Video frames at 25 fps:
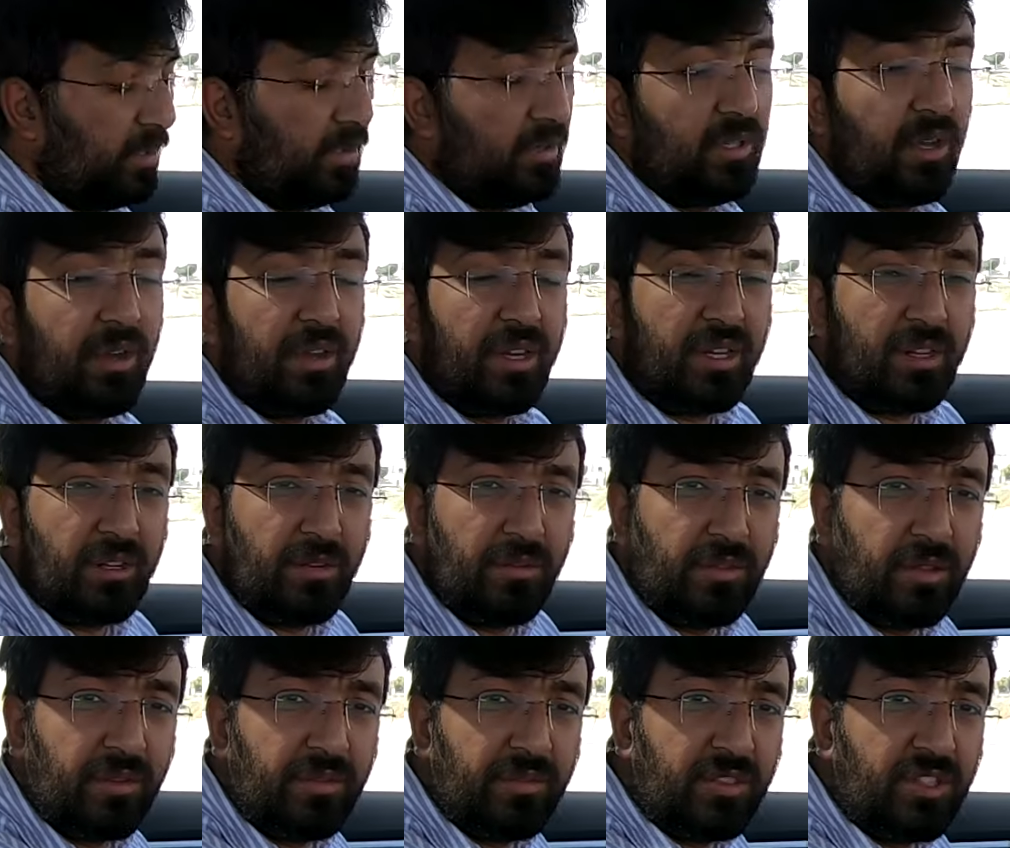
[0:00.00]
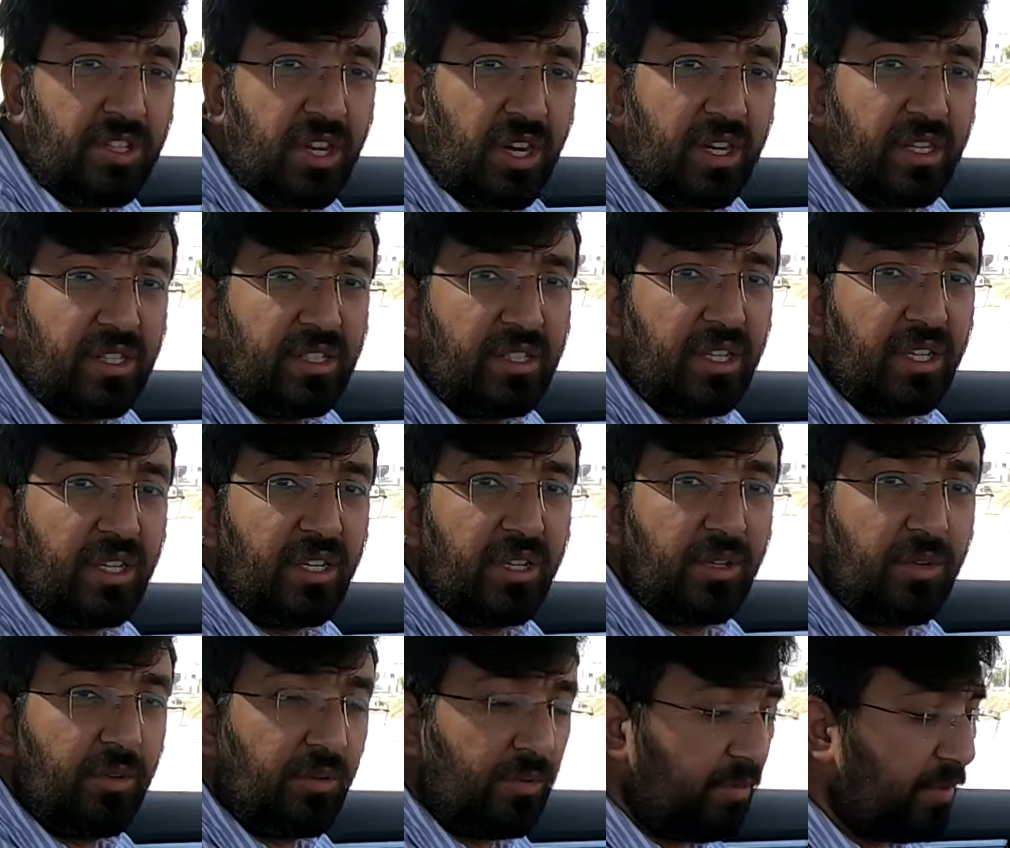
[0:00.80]
Now in terms of charging,
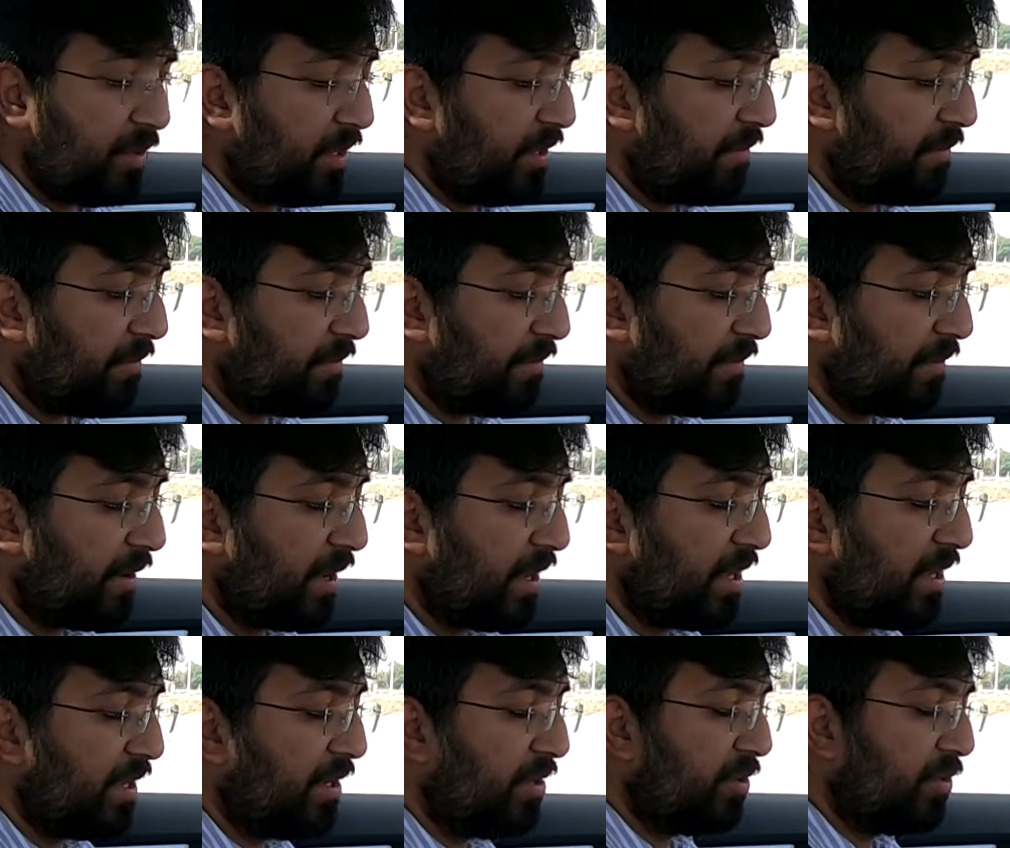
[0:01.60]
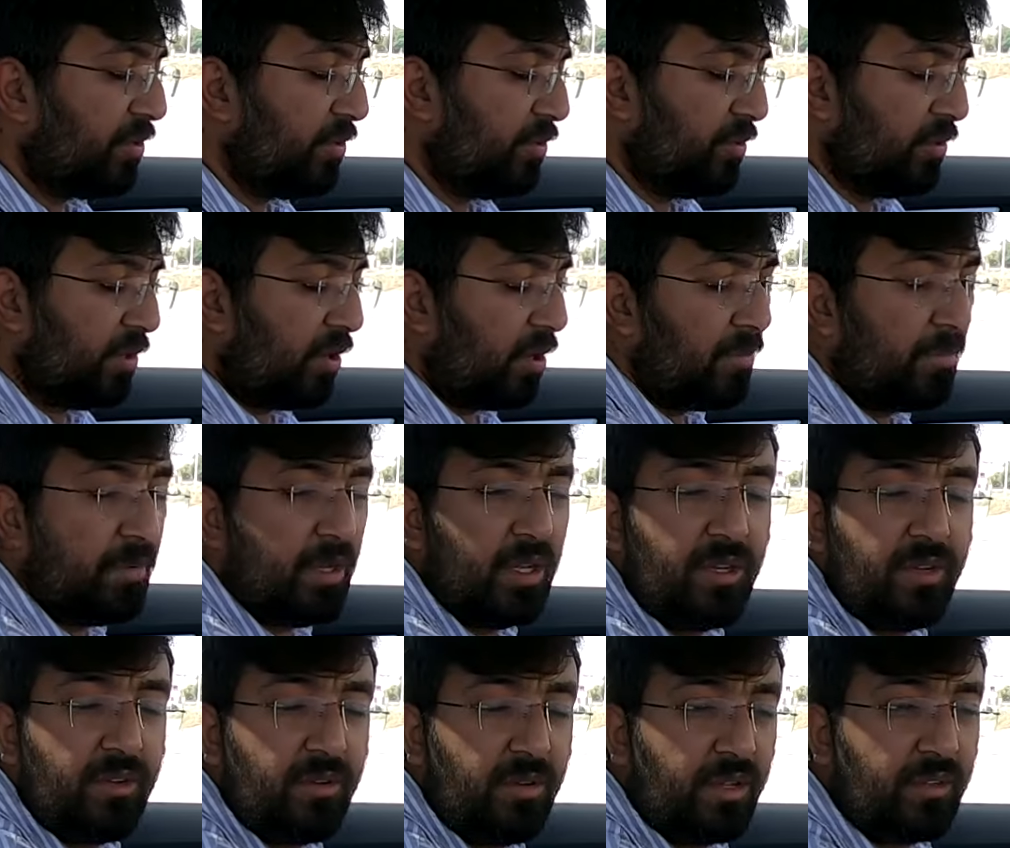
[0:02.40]
you will find two normal
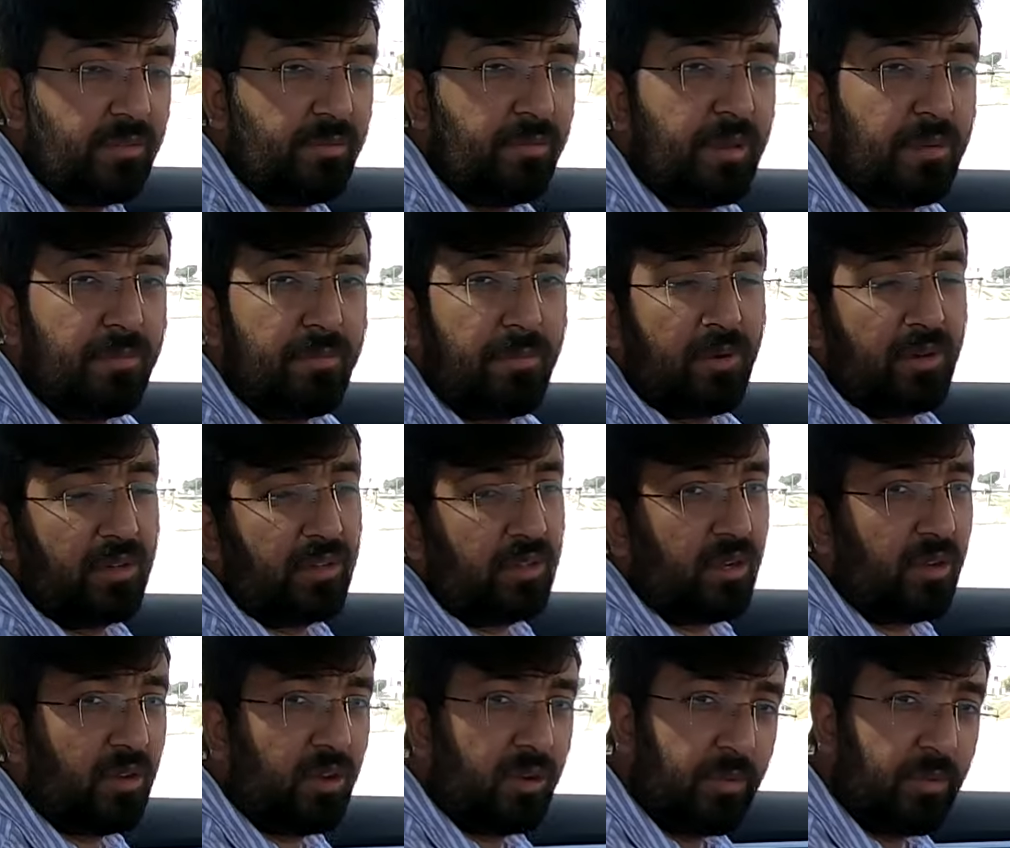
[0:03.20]
USB ports along